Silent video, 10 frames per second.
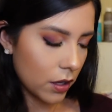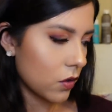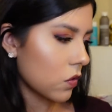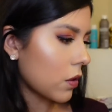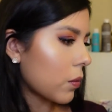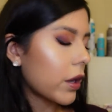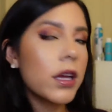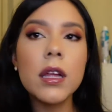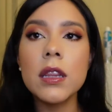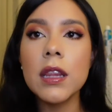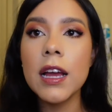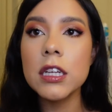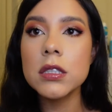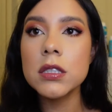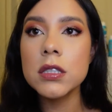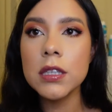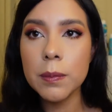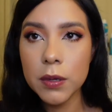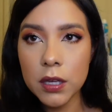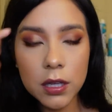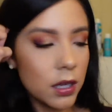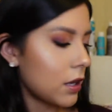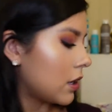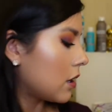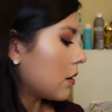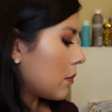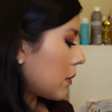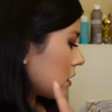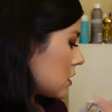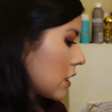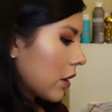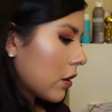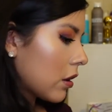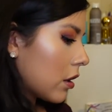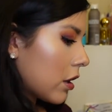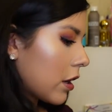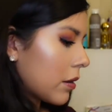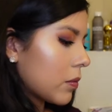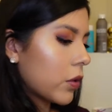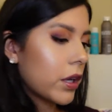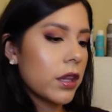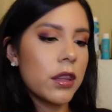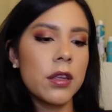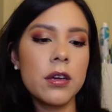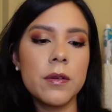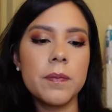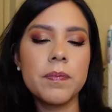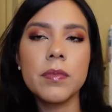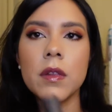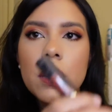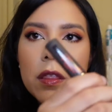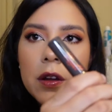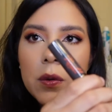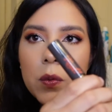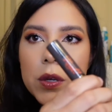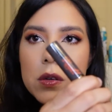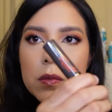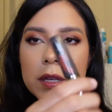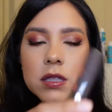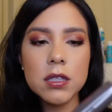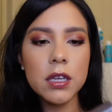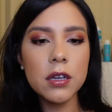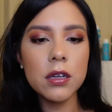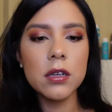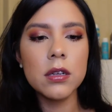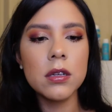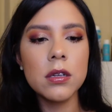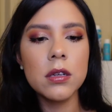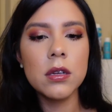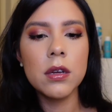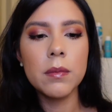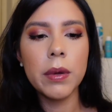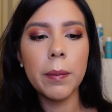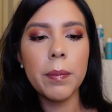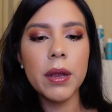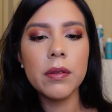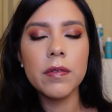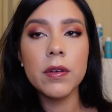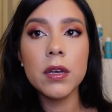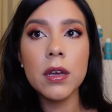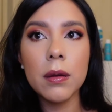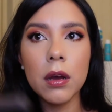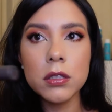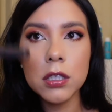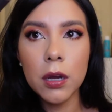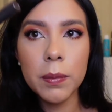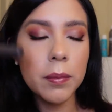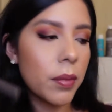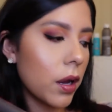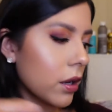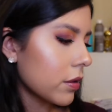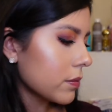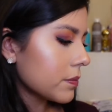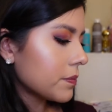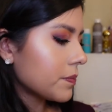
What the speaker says: So I'm wearing lashes. I put mascara on. I'm wearing their Real mascara by Benefit, top and bottom.